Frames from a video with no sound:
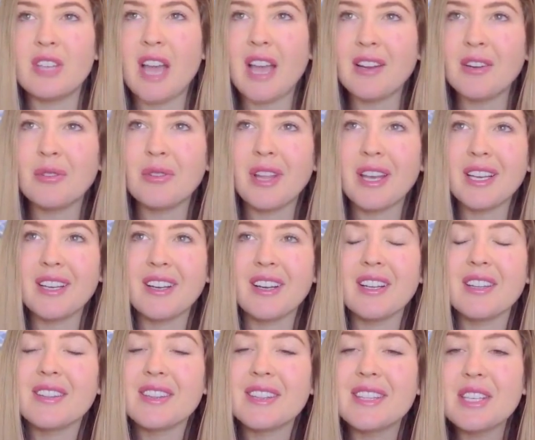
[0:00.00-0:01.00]
I don't like
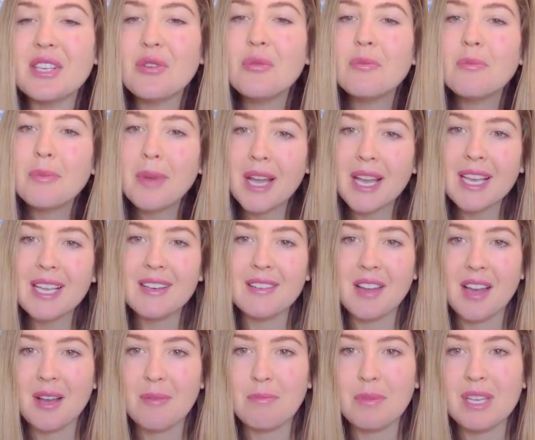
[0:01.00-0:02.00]
her, you might
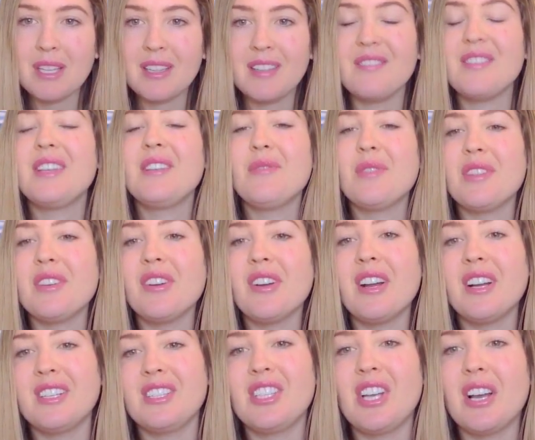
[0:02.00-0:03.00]
not be living with your
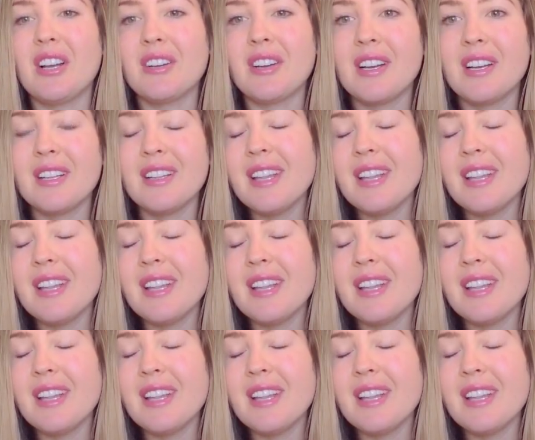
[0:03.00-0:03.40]
heart chakra.